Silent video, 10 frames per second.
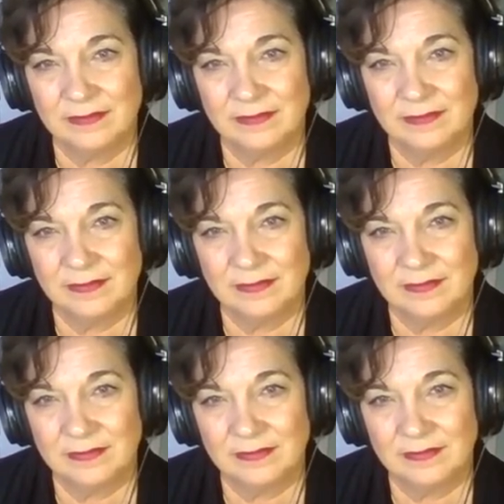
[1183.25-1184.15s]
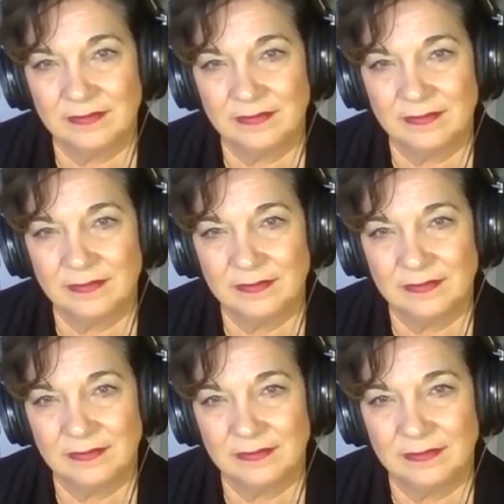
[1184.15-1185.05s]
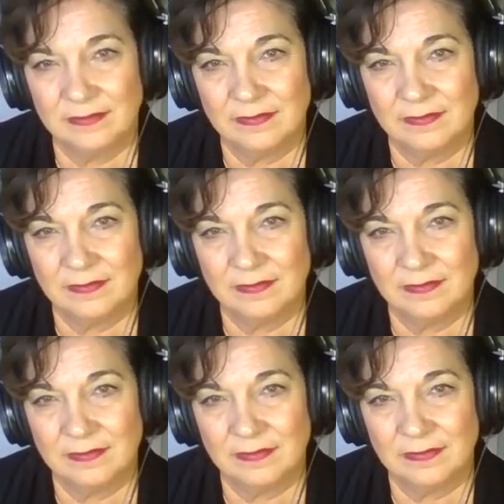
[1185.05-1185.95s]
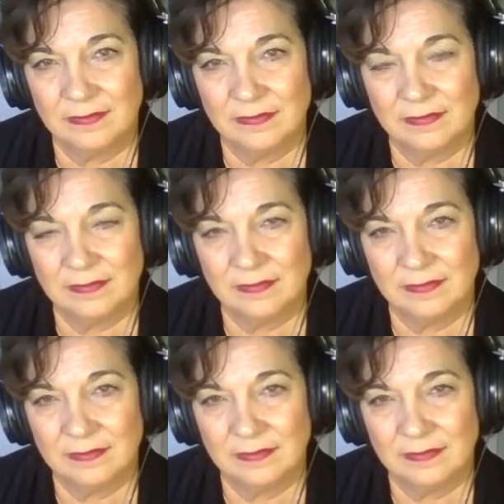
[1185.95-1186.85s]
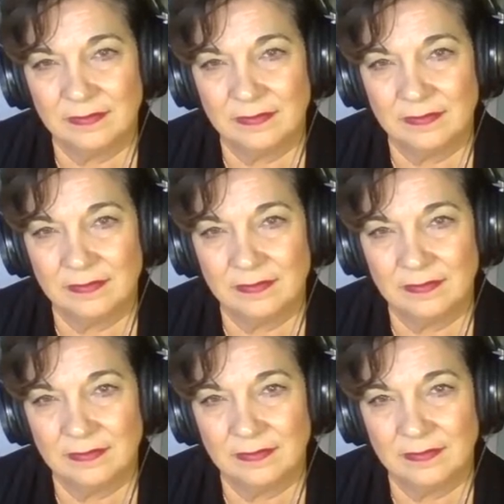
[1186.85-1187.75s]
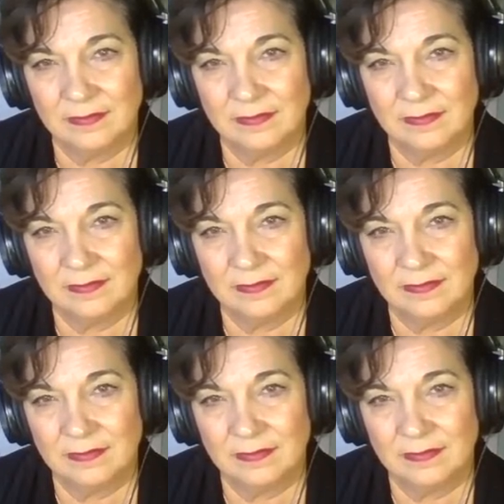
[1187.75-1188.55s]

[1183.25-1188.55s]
(silent)